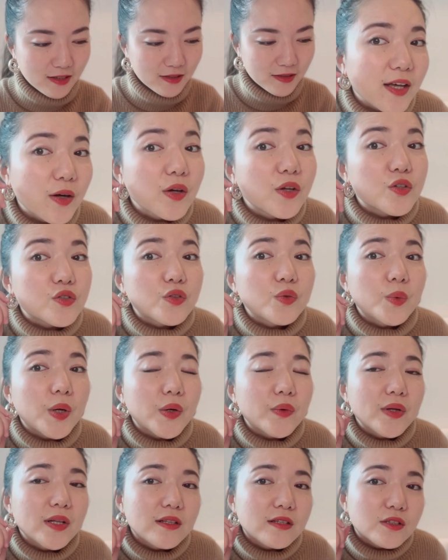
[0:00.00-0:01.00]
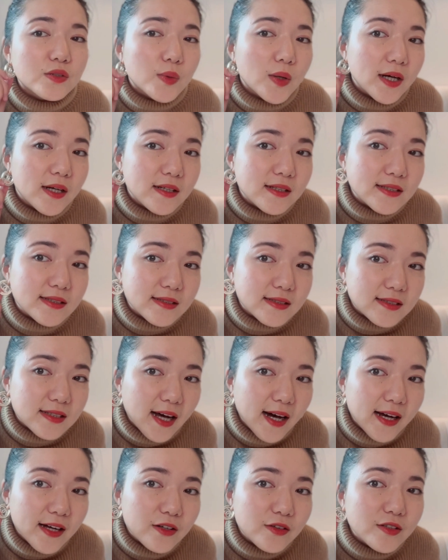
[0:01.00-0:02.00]
I enjoy wearing this one because the
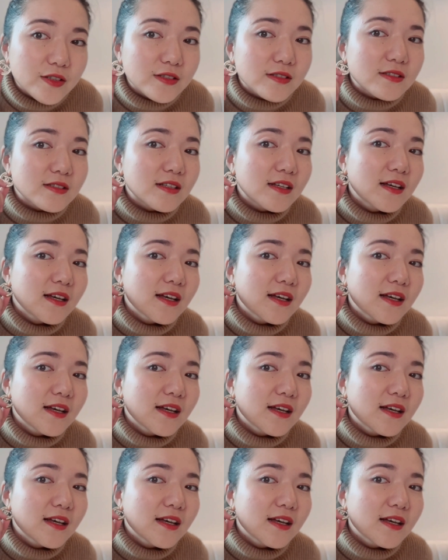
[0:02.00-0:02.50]
style is